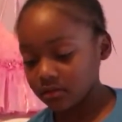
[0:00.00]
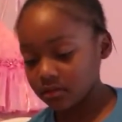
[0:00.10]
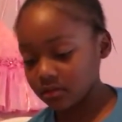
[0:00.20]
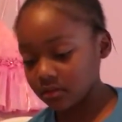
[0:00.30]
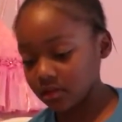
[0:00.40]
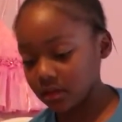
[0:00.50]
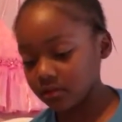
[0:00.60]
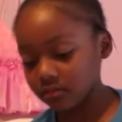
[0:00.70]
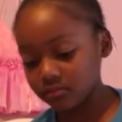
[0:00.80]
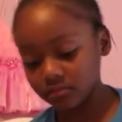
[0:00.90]
So yeah,
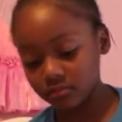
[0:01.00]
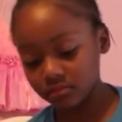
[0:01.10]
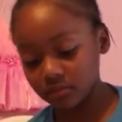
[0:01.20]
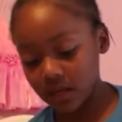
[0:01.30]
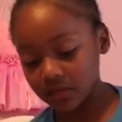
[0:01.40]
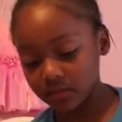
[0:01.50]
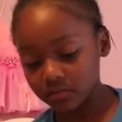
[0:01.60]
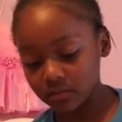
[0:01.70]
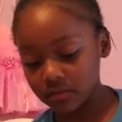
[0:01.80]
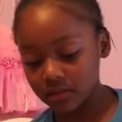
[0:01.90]
that's
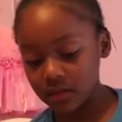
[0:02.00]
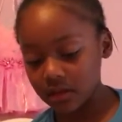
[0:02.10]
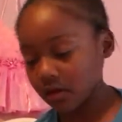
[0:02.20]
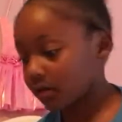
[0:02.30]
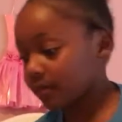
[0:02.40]
what they